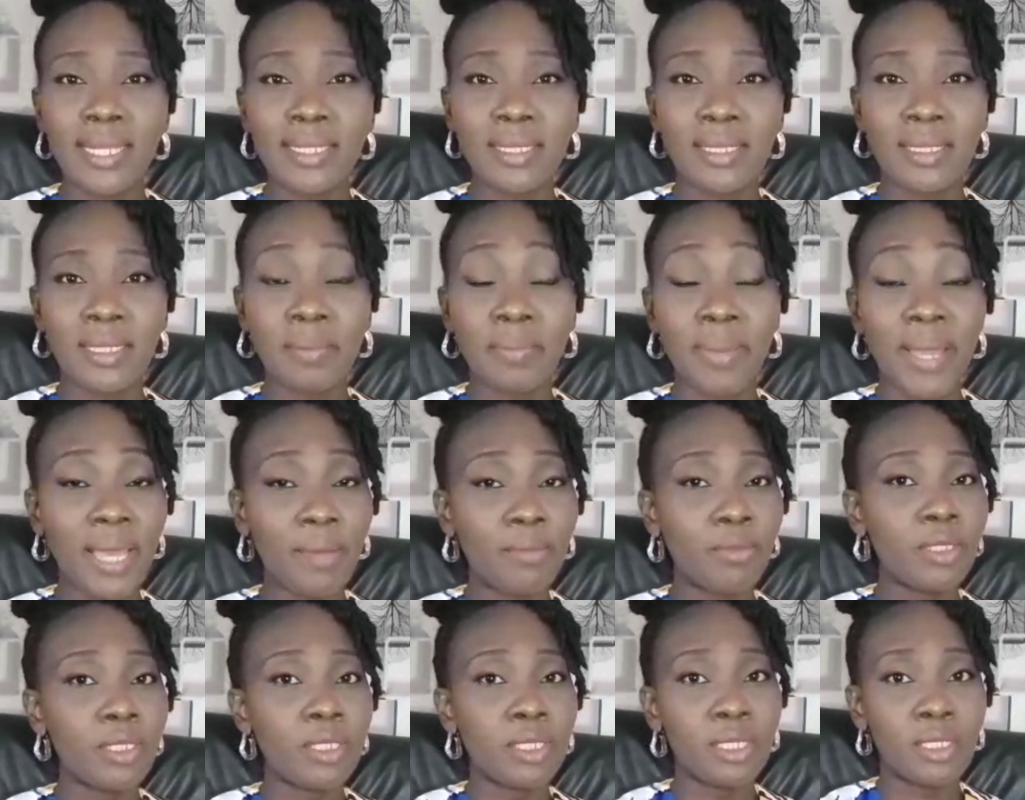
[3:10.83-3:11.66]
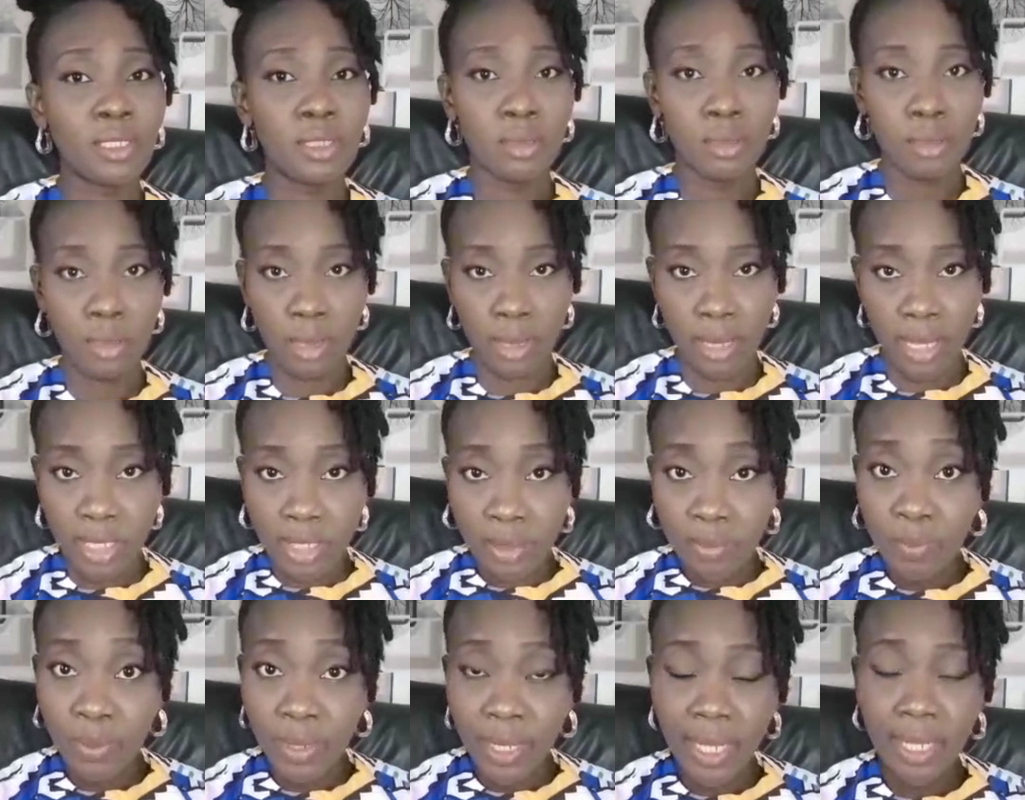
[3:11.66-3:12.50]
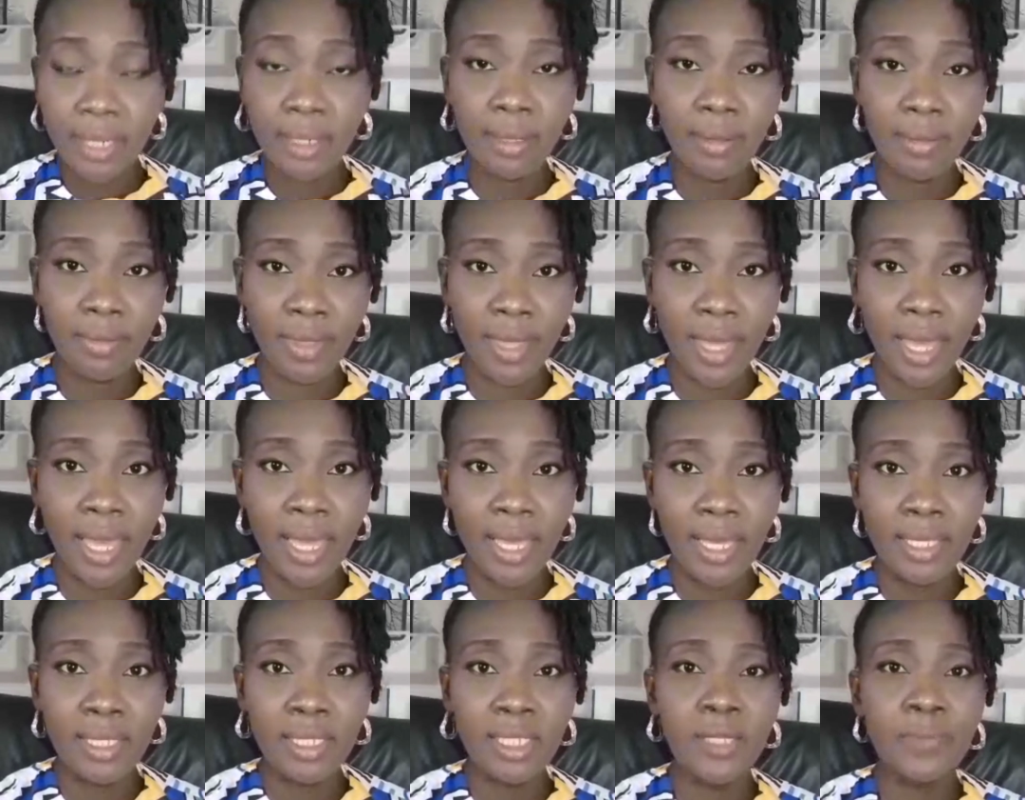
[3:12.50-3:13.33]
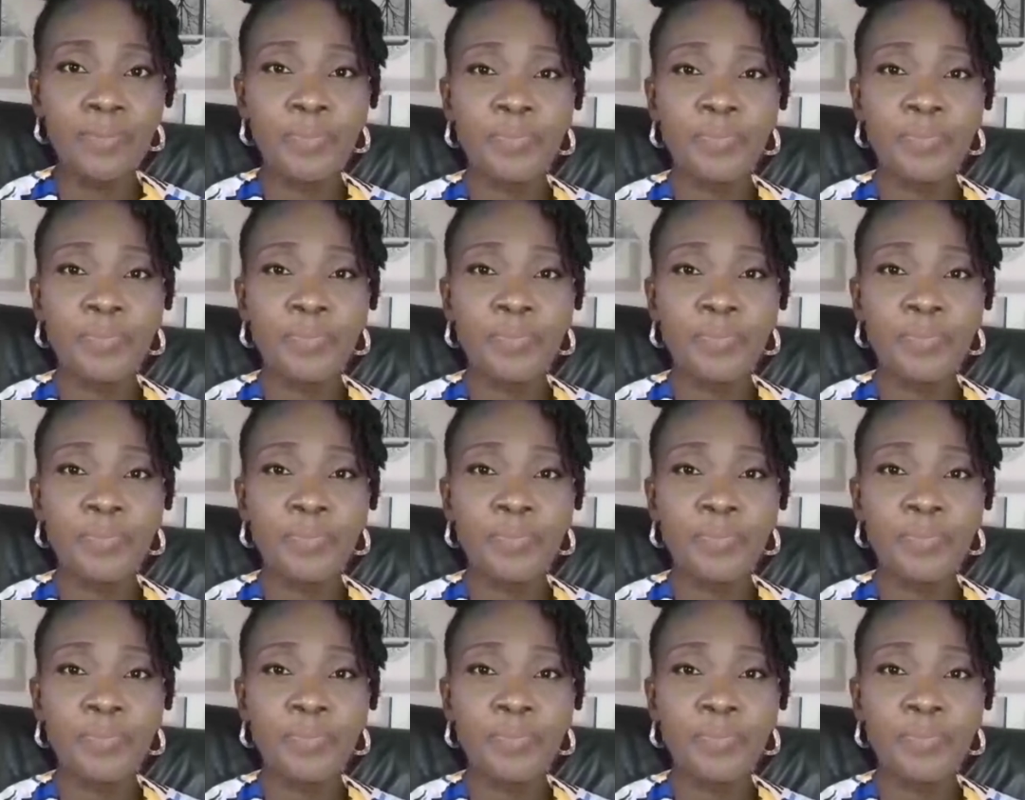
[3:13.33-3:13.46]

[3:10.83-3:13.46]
the Bible is explaining there is